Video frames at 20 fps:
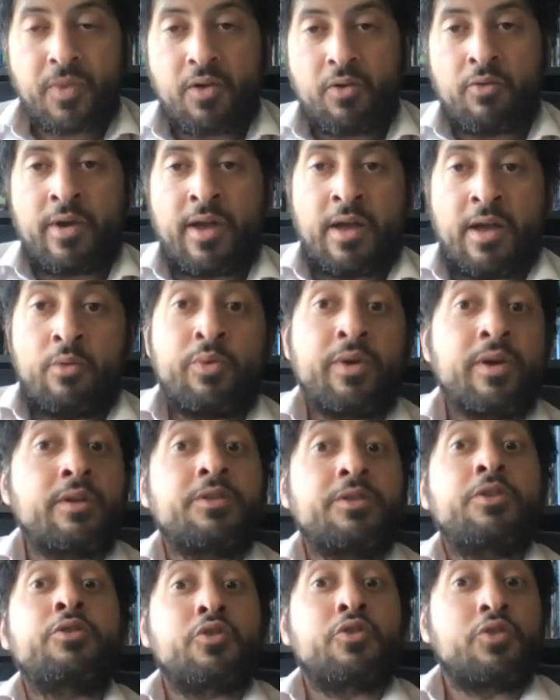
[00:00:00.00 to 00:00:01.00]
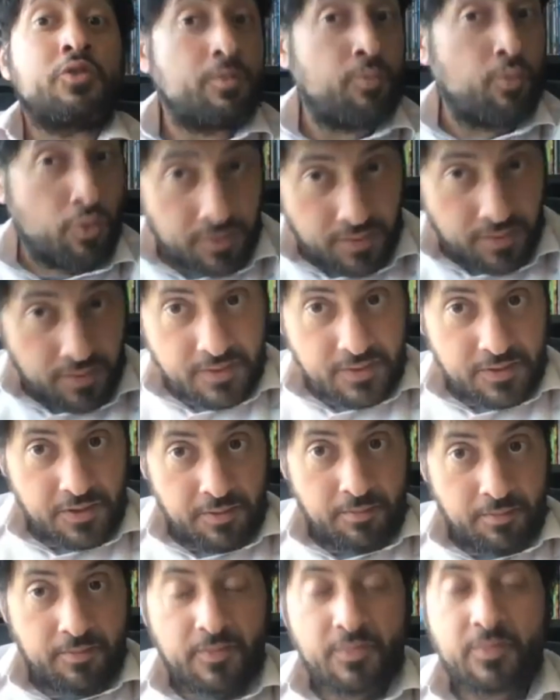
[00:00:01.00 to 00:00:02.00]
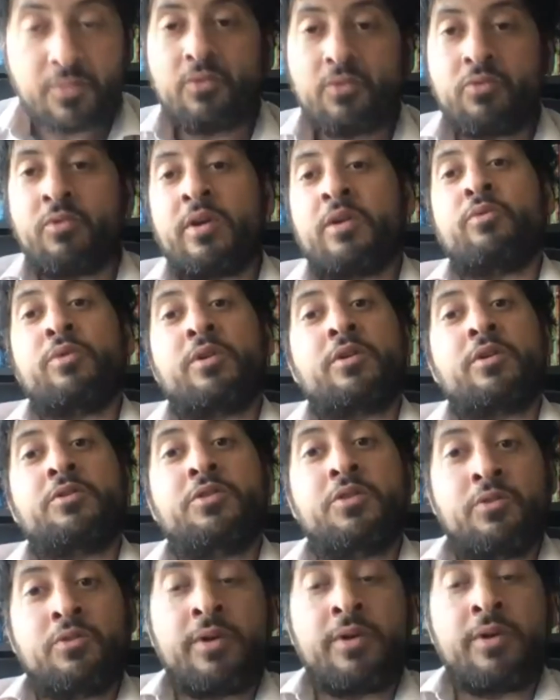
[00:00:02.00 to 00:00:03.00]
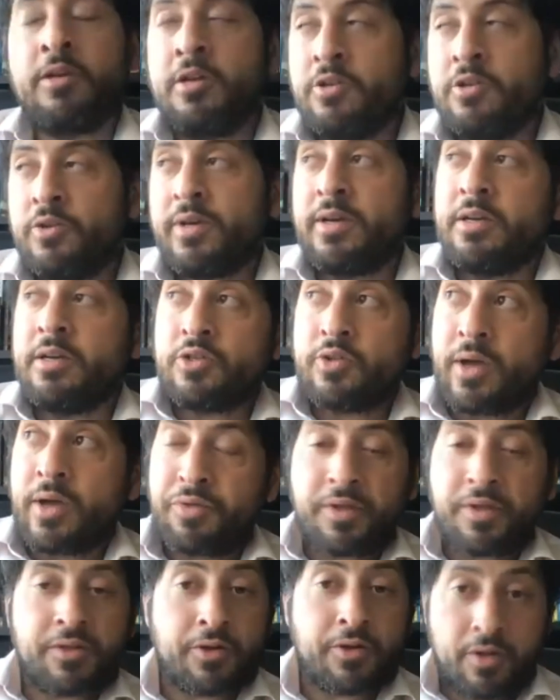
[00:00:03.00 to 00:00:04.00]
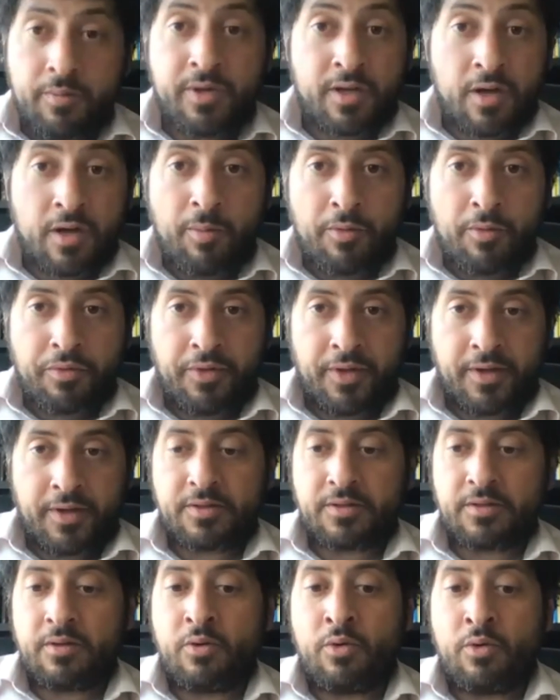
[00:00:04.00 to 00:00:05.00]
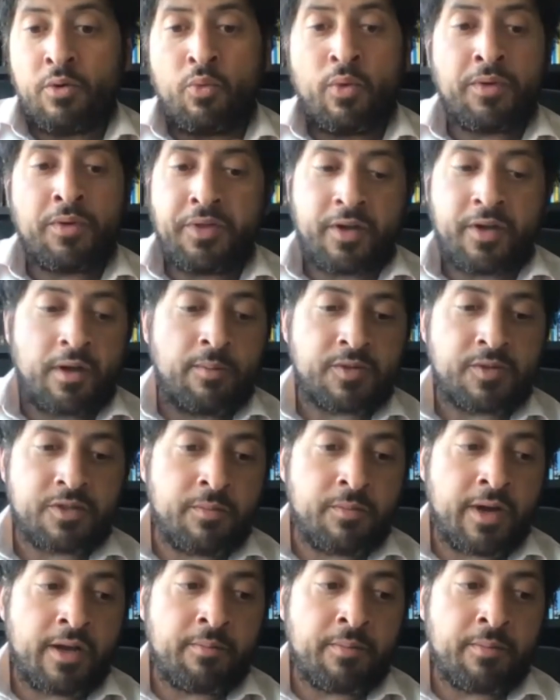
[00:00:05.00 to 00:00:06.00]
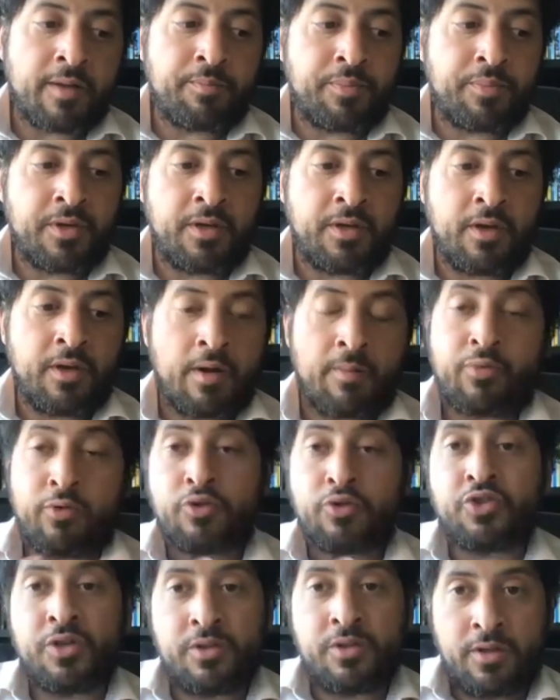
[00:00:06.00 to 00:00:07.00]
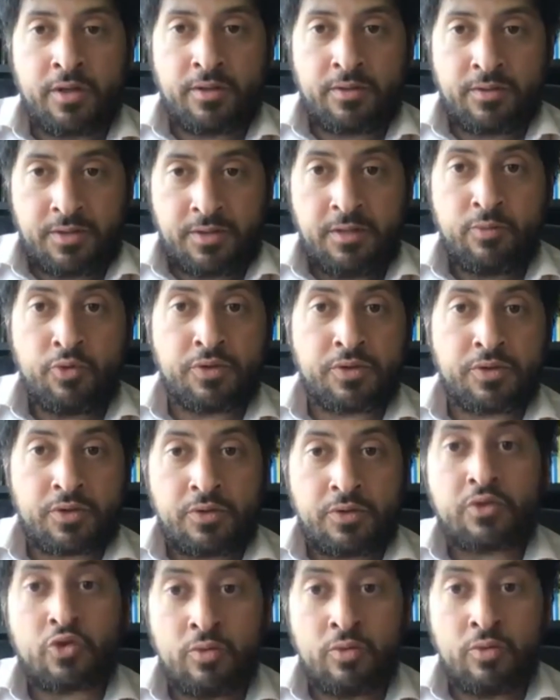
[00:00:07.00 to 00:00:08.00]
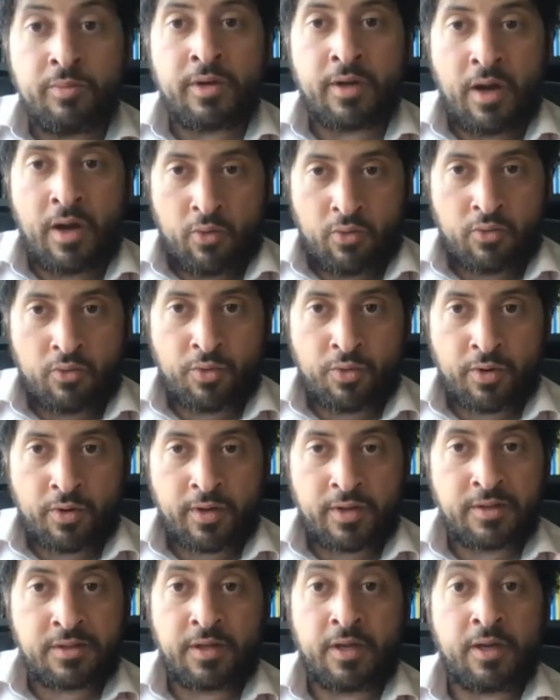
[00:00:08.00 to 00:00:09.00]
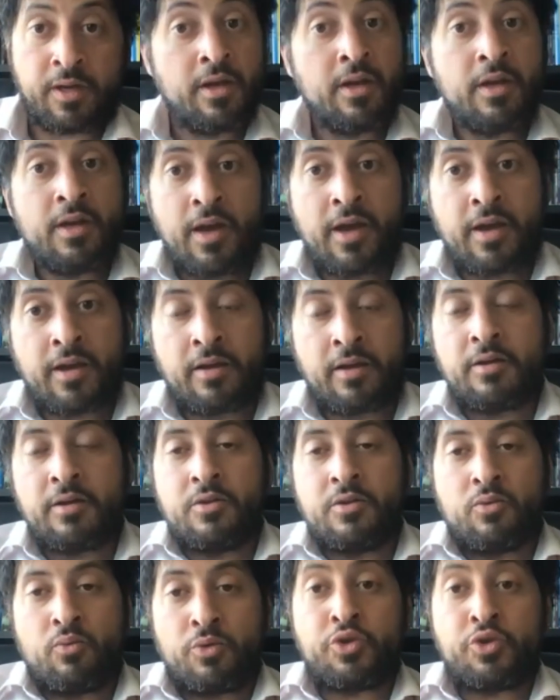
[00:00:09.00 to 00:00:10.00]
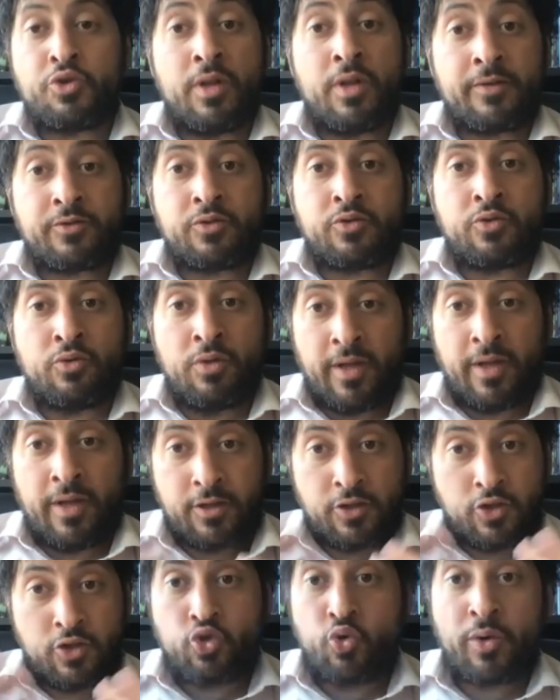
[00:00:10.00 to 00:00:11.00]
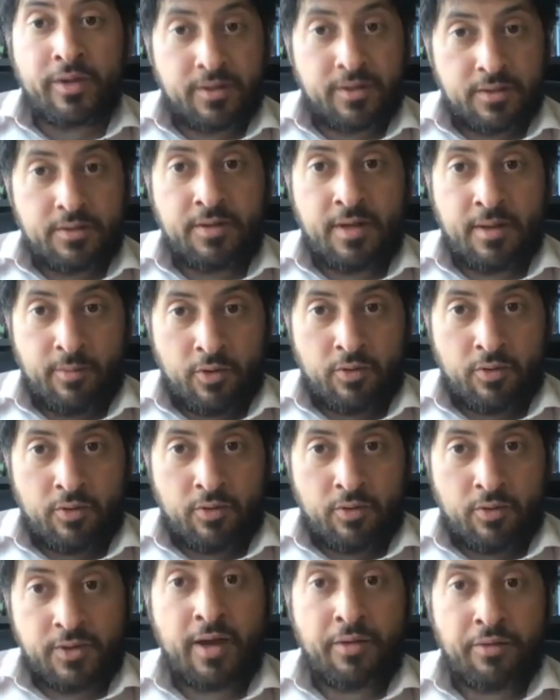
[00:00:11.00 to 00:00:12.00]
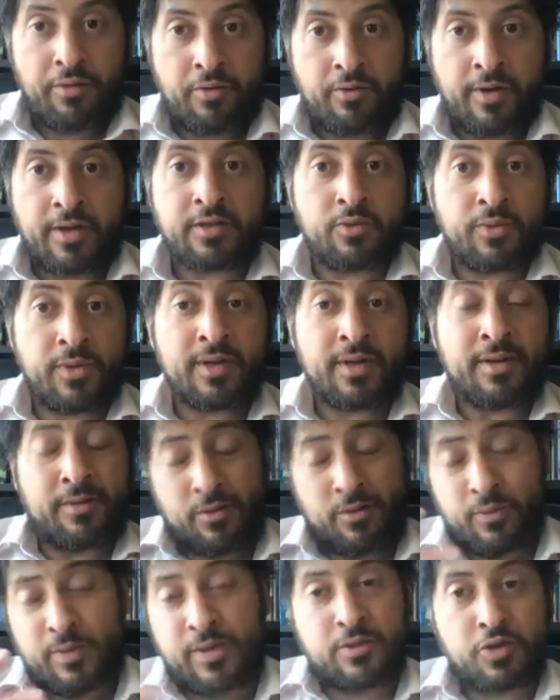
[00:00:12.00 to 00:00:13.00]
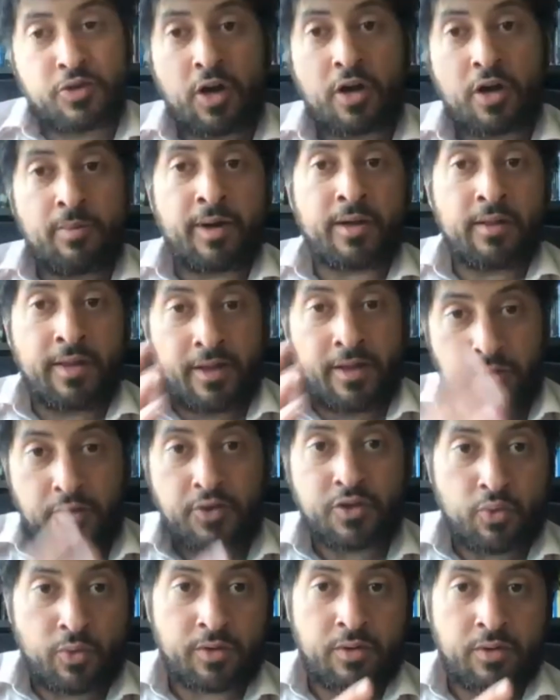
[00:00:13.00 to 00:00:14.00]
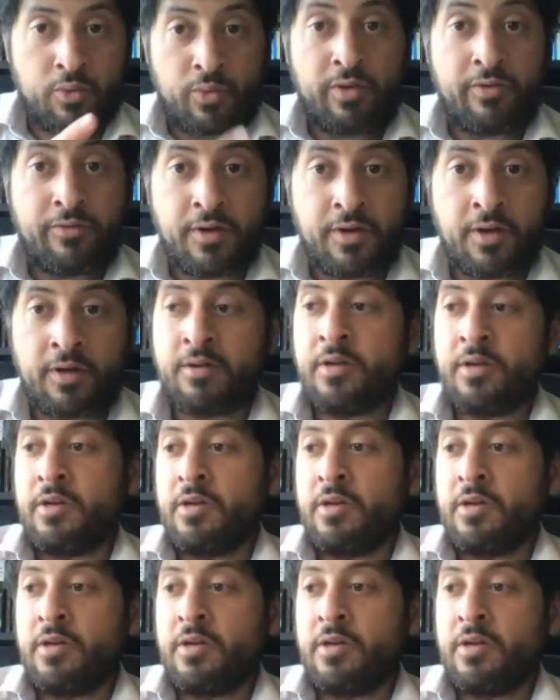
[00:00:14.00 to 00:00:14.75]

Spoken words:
right? And we continue to support this team, right? And we continue, right? Yeah. So I think there could be a couple of things. Well, one thing comes to mind might be approaching the team who's consuming our work and saying, hey, would you like to do like a joint demo together, right? So yeah, so we can talk about like this work that we've done,